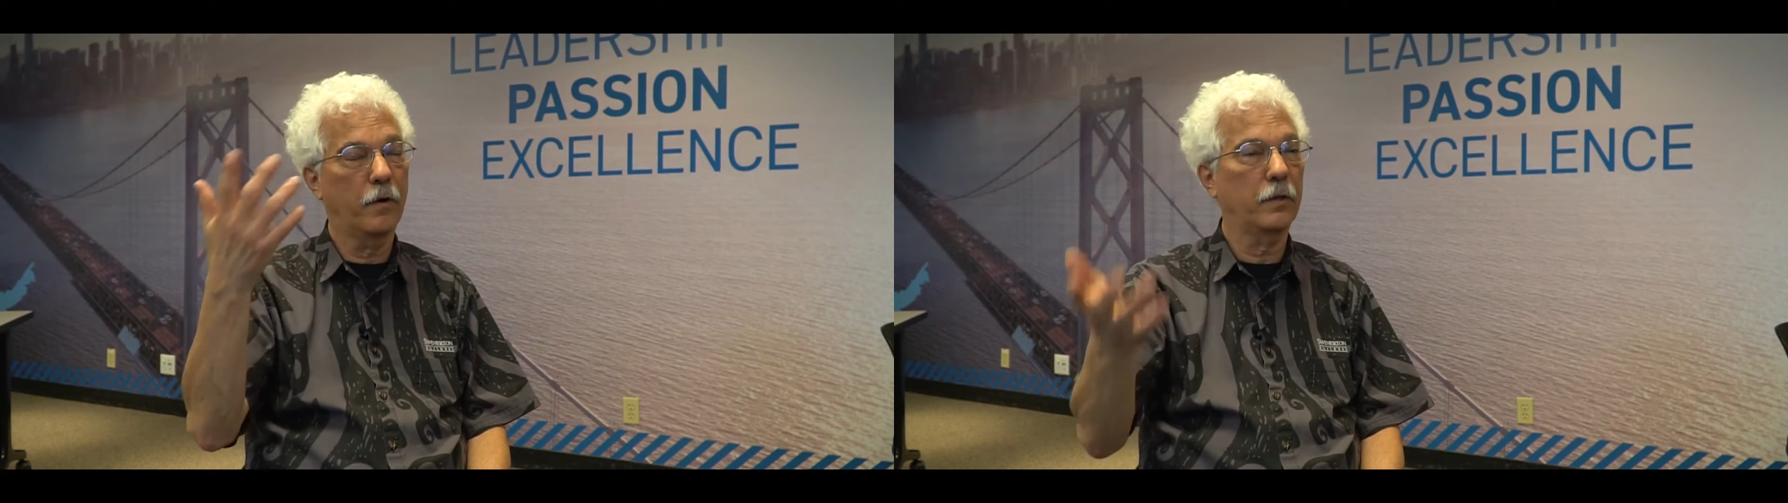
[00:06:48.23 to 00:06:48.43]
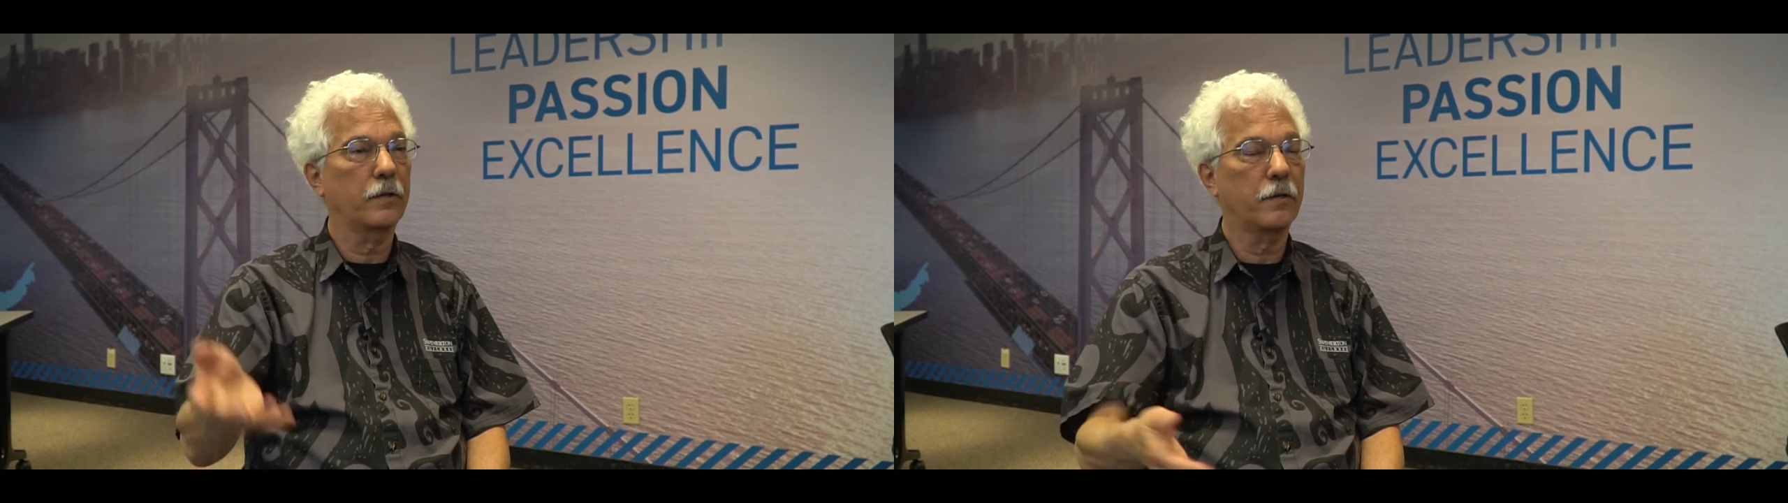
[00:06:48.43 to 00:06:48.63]

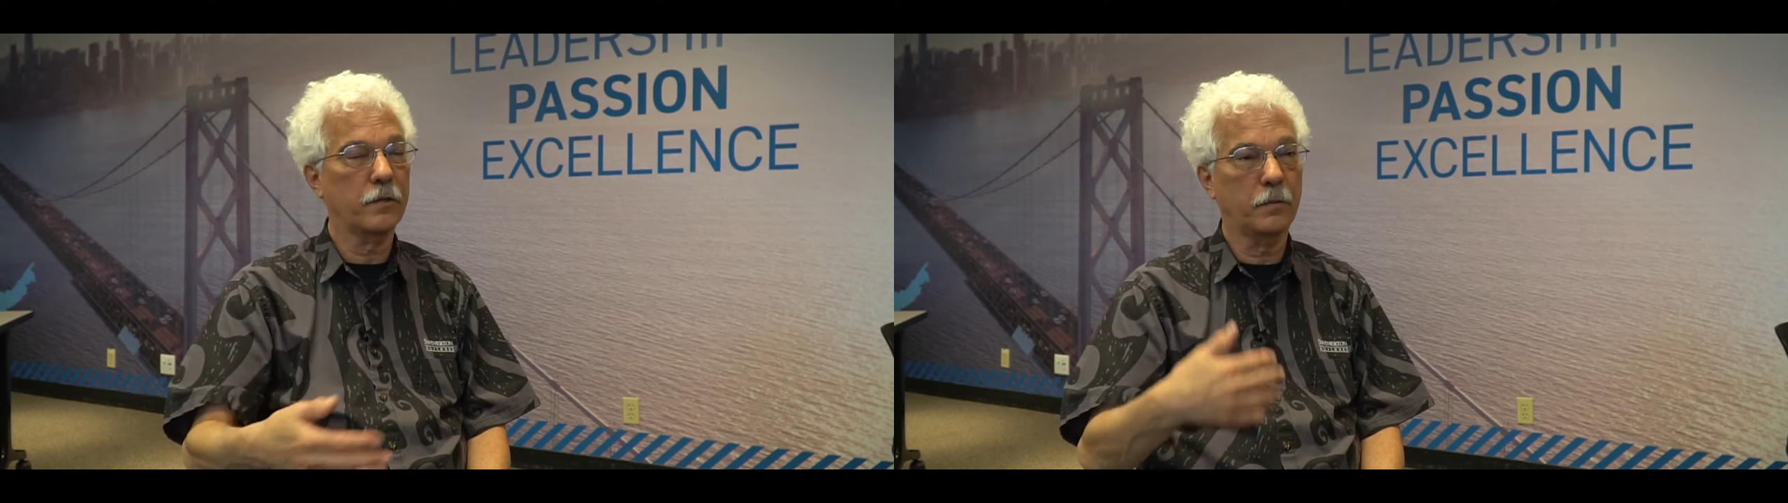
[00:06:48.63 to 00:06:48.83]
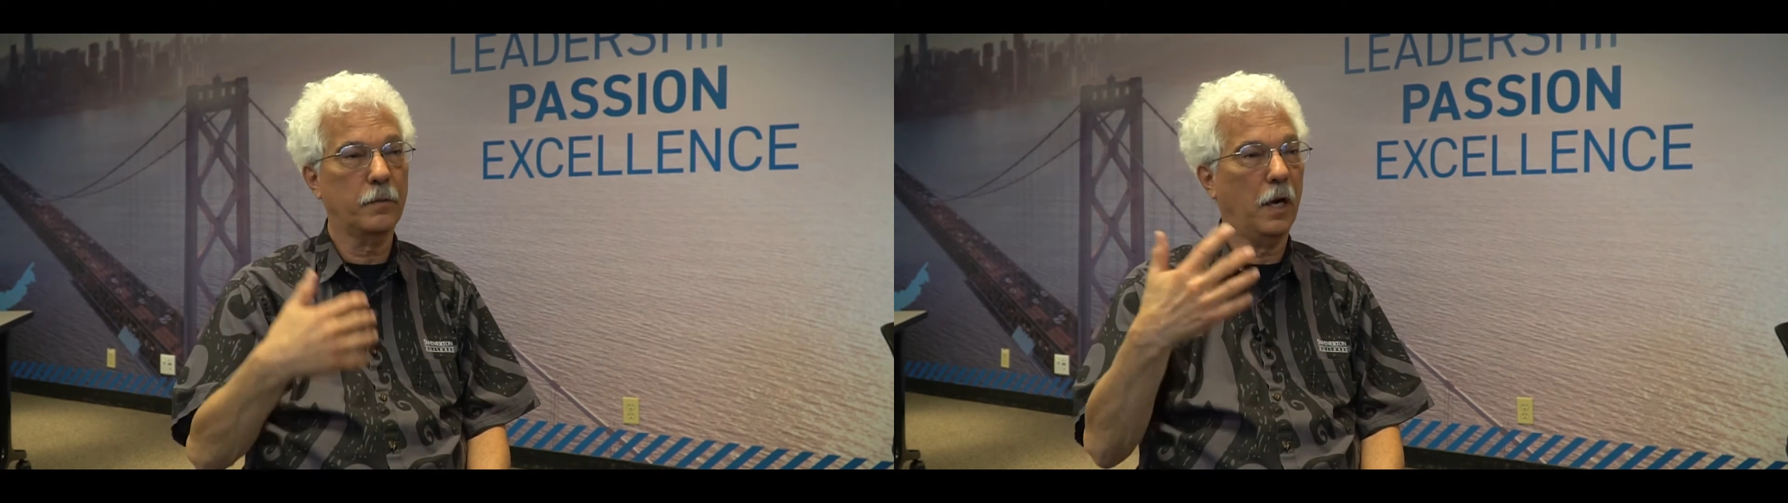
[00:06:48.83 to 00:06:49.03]
volunteer
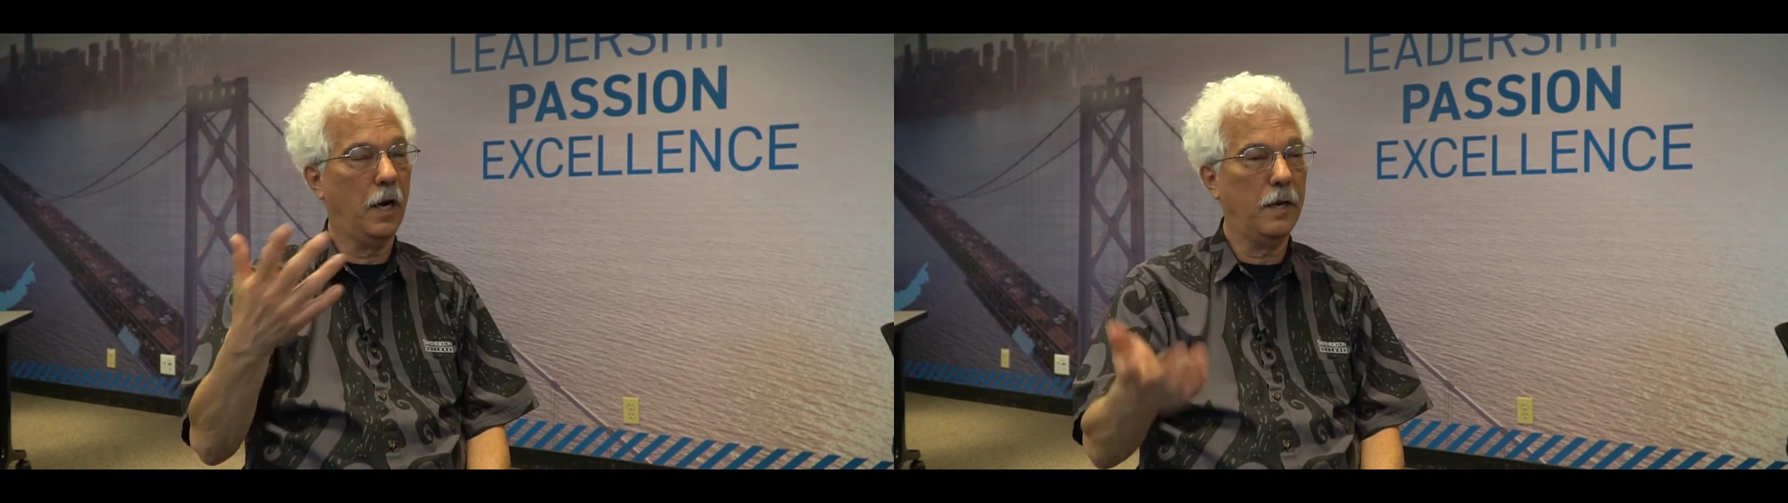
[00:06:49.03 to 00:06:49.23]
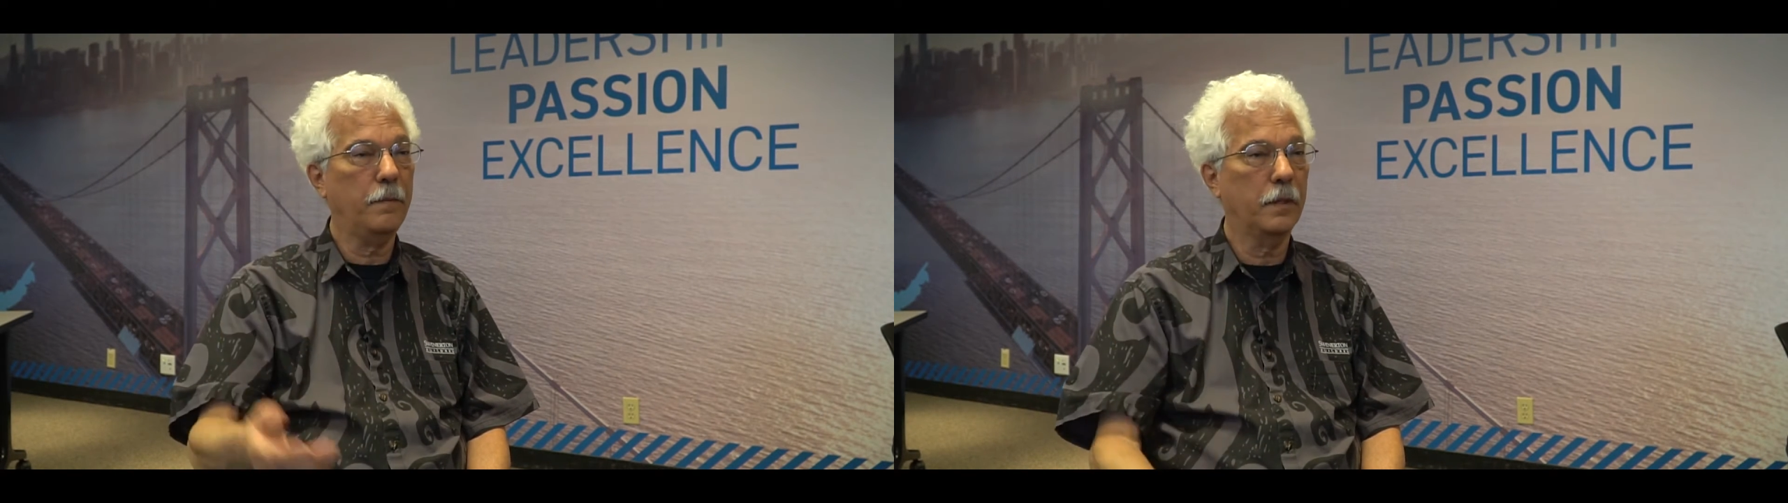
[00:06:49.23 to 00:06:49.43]
some
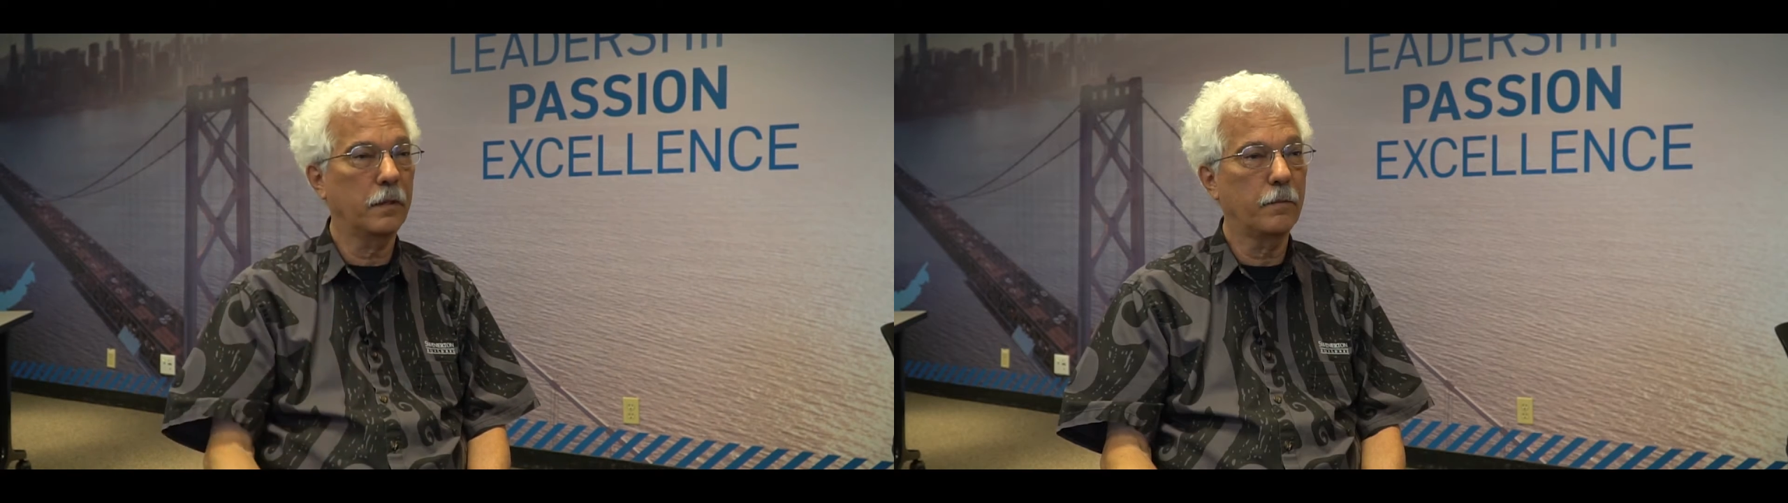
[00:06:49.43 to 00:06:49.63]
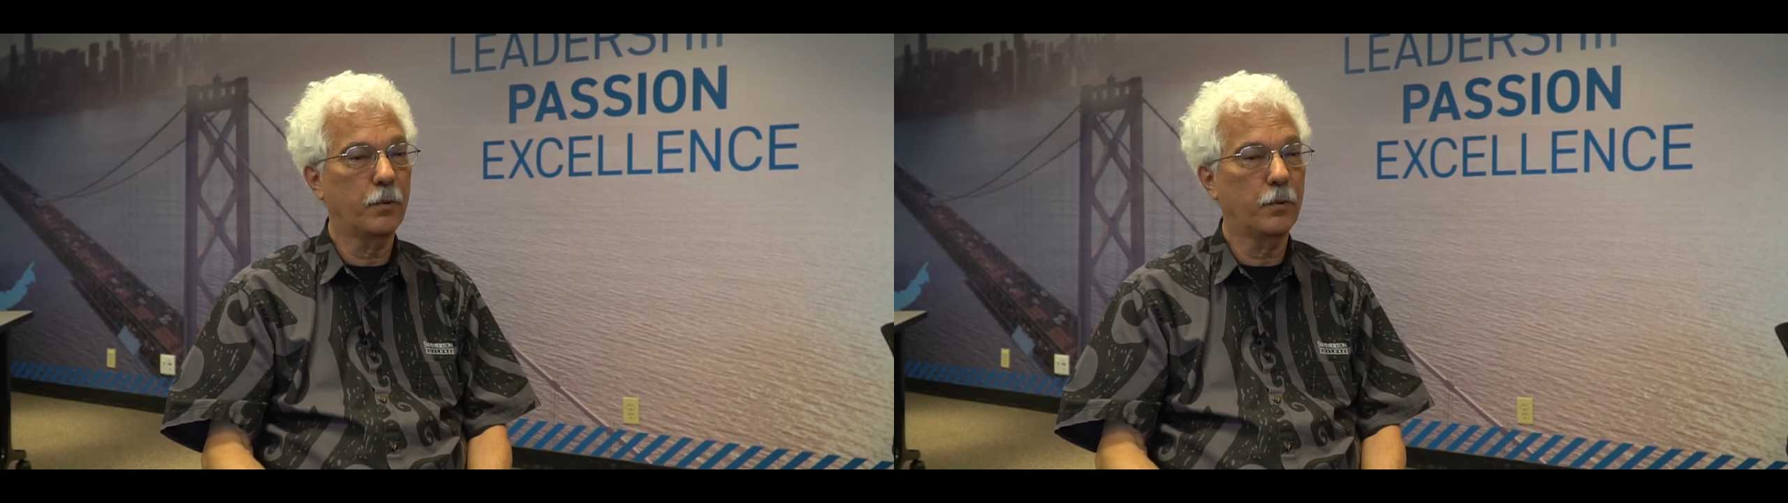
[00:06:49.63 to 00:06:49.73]
time and you